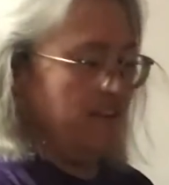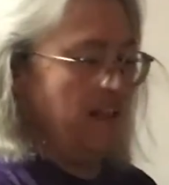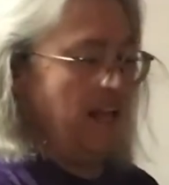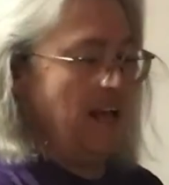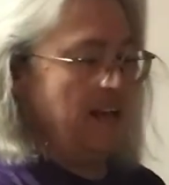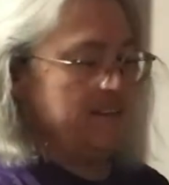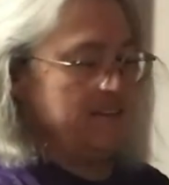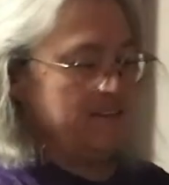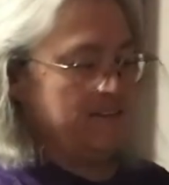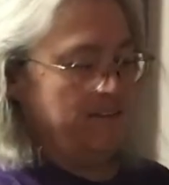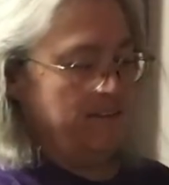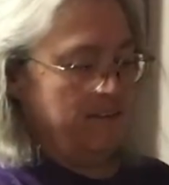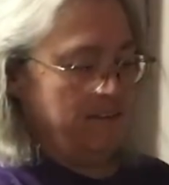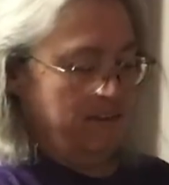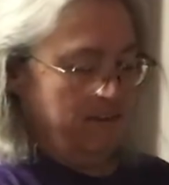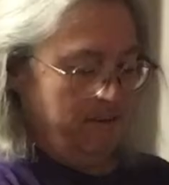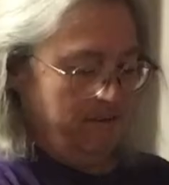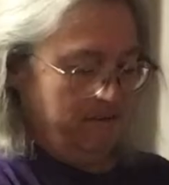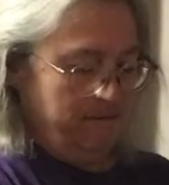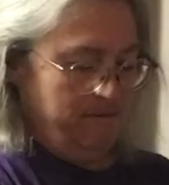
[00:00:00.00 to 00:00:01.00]
last of
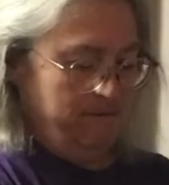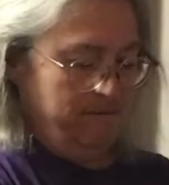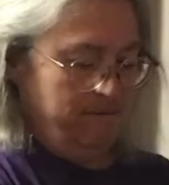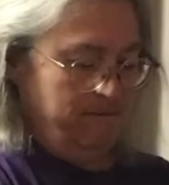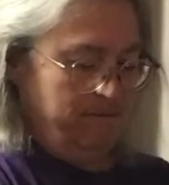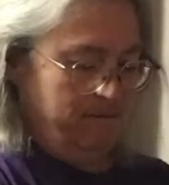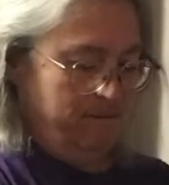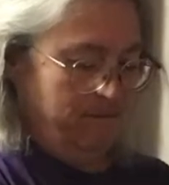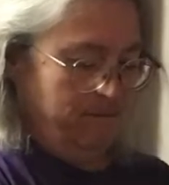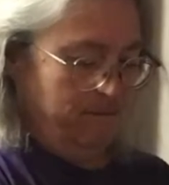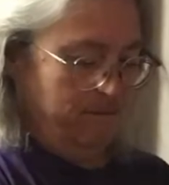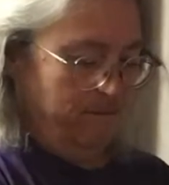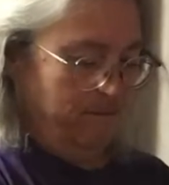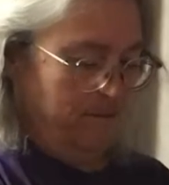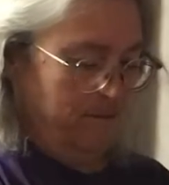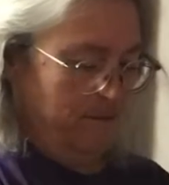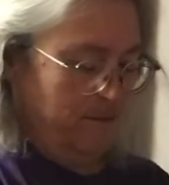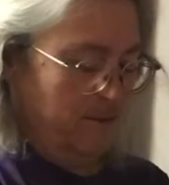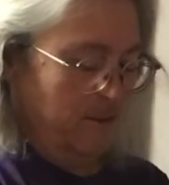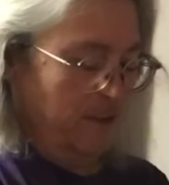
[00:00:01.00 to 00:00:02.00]
the
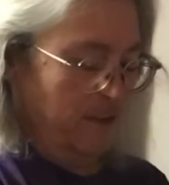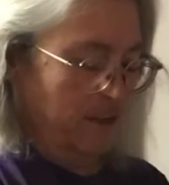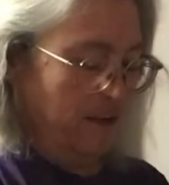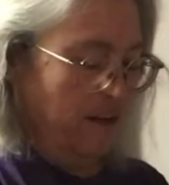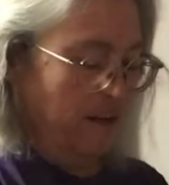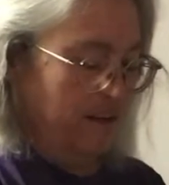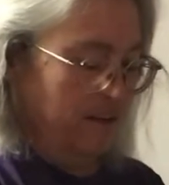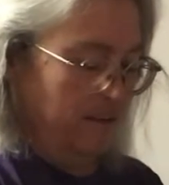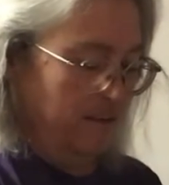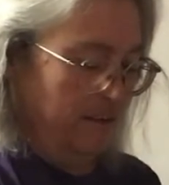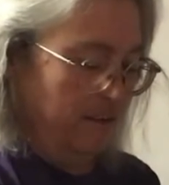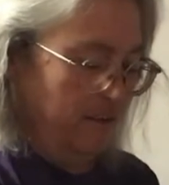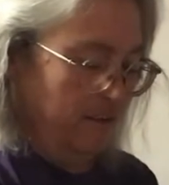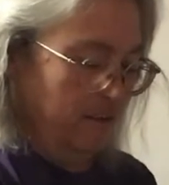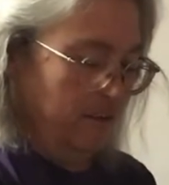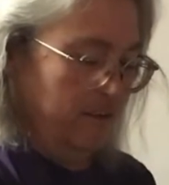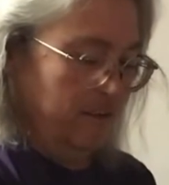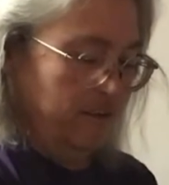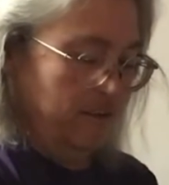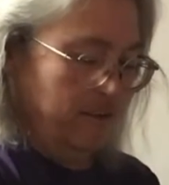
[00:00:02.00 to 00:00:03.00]

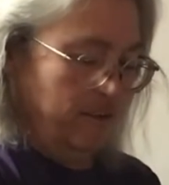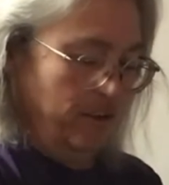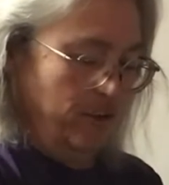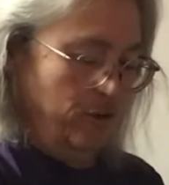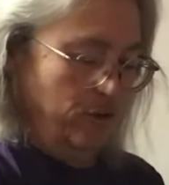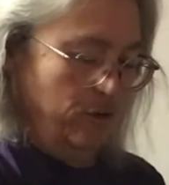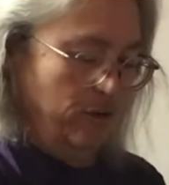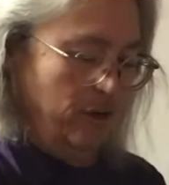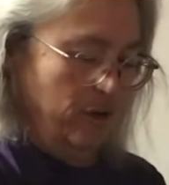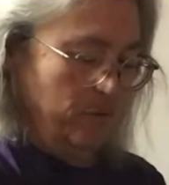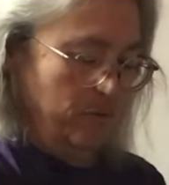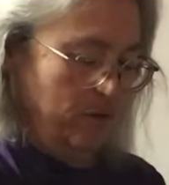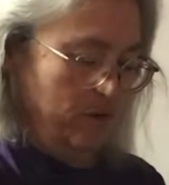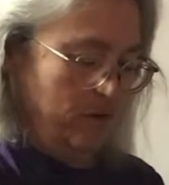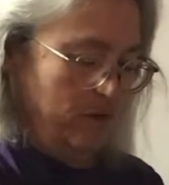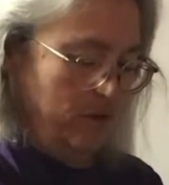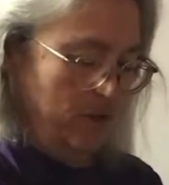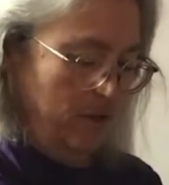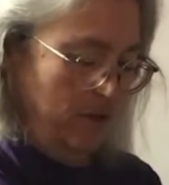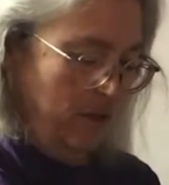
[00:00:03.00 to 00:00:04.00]
cocktail
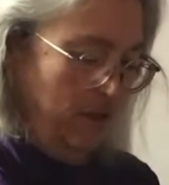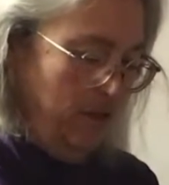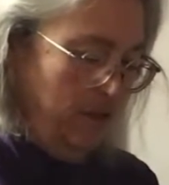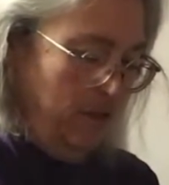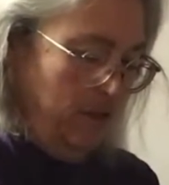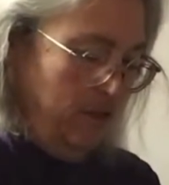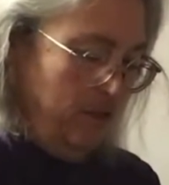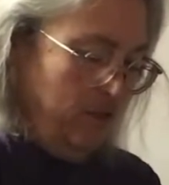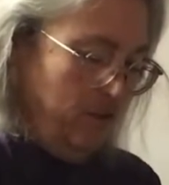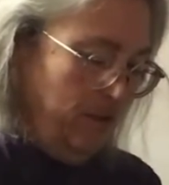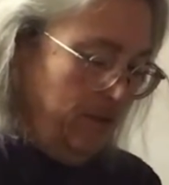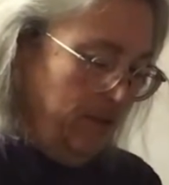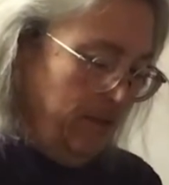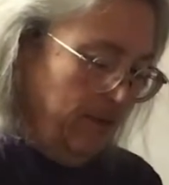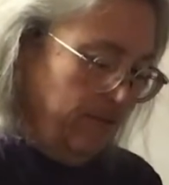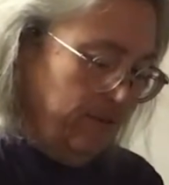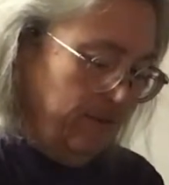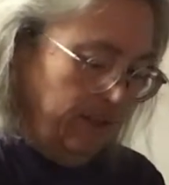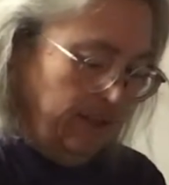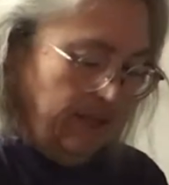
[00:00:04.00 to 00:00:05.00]
cucumbers, so I
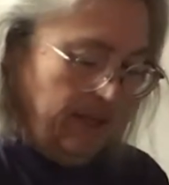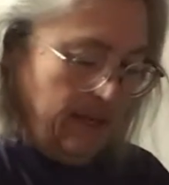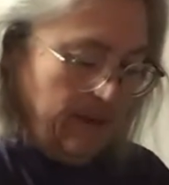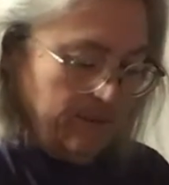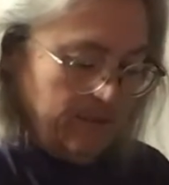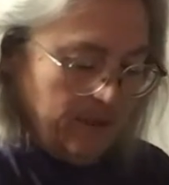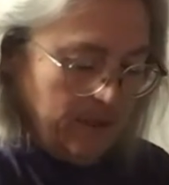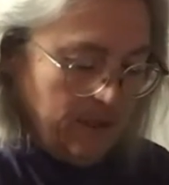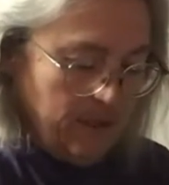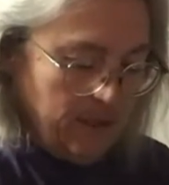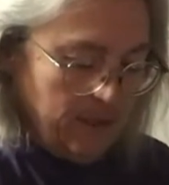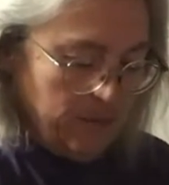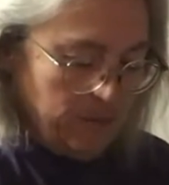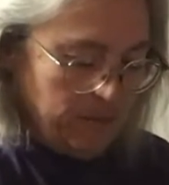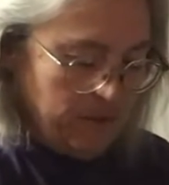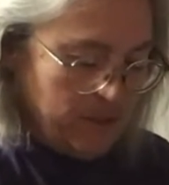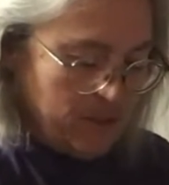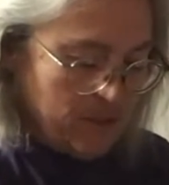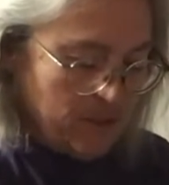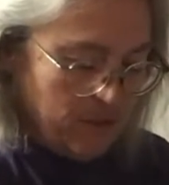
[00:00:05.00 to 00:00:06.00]
definitely have to cut up
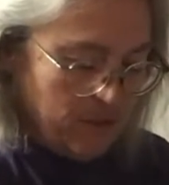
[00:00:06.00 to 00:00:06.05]
this